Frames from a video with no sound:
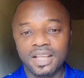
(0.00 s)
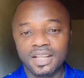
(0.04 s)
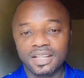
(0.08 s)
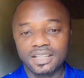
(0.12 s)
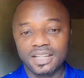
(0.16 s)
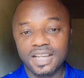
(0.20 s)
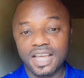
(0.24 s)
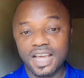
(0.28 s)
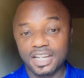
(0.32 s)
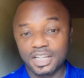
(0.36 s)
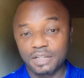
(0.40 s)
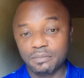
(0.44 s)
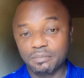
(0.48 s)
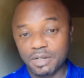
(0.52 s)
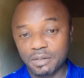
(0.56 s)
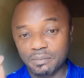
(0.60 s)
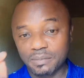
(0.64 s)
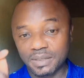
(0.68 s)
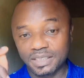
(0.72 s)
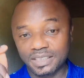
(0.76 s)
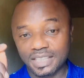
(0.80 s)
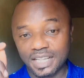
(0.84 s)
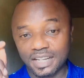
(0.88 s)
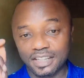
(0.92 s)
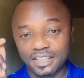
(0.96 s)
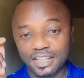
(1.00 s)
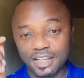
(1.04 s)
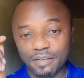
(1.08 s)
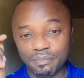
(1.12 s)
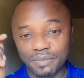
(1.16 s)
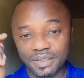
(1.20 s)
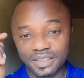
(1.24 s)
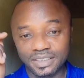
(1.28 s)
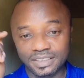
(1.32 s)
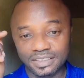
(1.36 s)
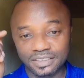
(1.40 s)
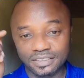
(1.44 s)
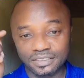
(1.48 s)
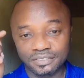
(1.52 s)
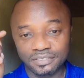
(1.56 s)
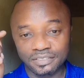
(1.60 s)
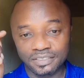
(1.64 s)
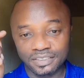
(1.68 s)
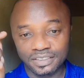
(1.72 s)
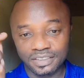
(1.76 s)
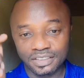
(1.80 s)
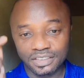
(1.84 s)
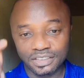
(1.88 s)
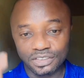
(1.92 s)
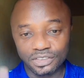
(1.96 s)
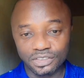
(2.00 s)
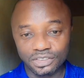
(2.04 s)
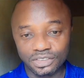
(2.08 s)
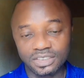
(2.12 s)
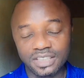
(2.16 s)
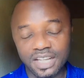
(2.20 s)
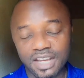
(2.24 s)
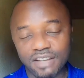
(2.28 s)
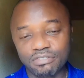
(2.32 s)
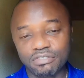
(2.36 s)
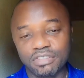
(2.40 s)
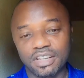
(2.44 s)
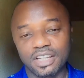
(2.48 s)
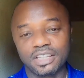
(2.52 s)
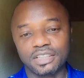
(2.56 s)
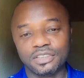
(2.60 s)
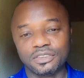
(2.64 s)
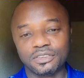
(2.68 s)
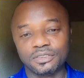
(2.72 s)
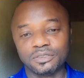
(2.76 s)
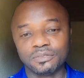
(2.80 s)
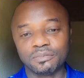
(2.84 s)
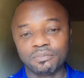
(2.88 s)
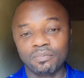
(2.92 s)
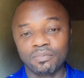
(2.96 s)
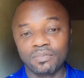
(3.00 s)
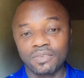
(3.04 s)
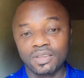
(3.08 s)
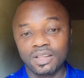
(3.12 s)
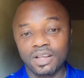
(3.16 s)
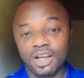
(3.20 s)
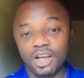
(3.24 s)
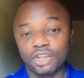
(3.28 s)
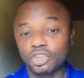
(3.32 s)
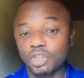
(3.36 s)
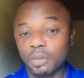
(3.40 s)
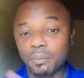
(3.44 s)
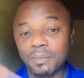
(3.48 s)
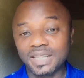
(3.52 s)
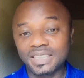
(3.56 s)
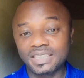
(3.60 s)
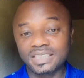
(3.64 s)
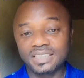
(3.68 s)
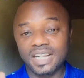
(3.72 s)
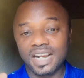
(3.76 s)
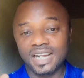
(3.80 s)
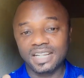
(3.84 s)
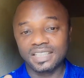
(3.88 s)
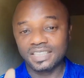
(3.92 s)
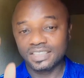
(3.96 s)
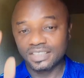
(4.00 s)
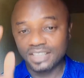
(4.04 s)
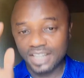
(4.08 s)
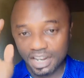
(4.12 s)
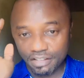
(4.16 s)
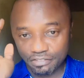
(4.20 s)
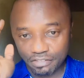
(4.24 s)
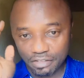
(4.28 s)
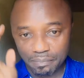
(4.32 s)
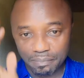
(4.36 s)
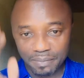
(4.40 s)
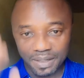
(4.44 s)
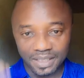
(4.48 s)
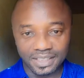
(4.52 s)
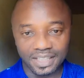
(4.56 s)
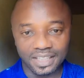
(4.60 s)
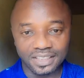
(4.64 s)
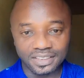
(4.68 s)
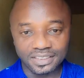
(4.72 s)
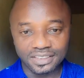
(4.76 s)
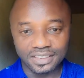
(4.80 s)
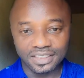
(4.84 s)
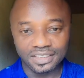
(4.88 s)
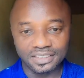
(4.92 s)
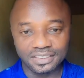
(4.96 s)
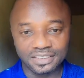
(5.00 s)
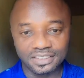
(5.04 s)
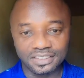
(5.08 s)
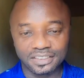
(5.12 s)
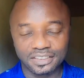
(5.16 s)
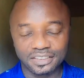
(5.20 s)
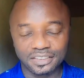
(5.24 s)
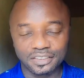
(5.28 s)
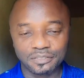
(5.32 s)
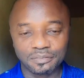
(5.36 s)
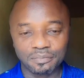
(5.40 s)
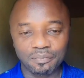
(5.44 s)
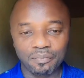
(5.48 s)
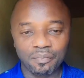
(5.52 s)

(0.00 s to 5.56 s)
Now, the moment another person uses that vehicle, automatically the driving pattern changes.